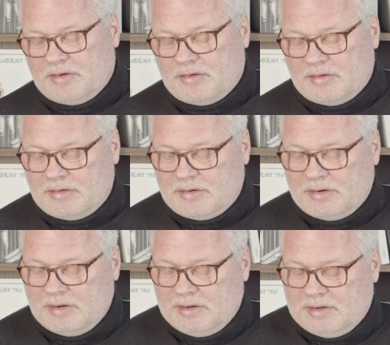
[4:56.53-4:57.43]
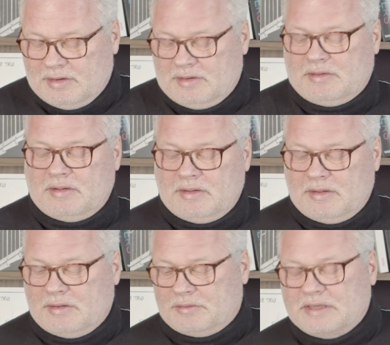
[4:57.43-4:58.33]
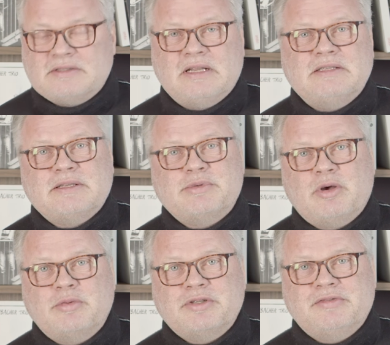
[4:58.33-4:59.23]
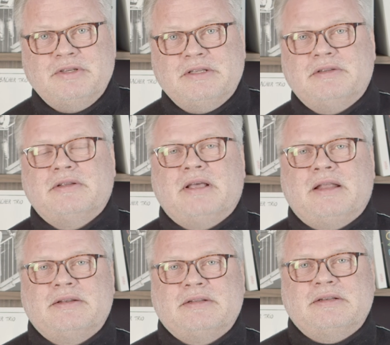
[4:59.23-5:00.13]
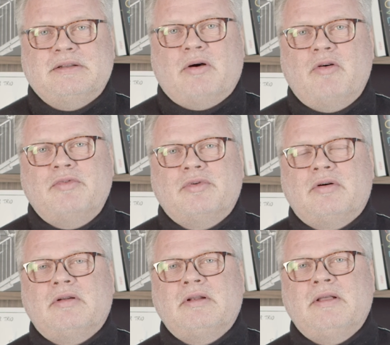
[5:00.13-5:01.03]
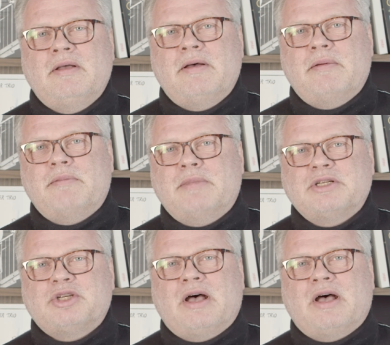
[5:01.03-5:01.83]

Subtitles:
or resonance absorption feed and an overall much